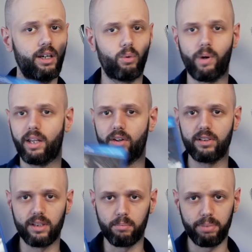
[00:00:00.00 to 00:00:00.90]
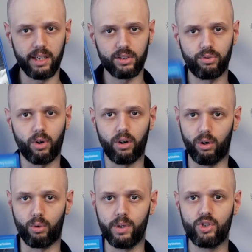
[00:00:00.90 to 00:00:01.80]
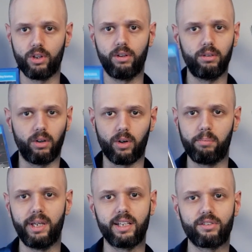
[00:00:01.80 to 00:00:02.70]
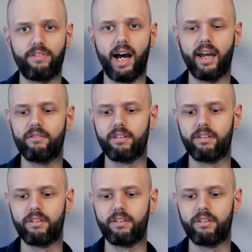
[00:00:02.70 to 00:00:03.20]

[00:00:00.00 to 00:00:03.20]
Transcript: whether it's the PS4 original or PS5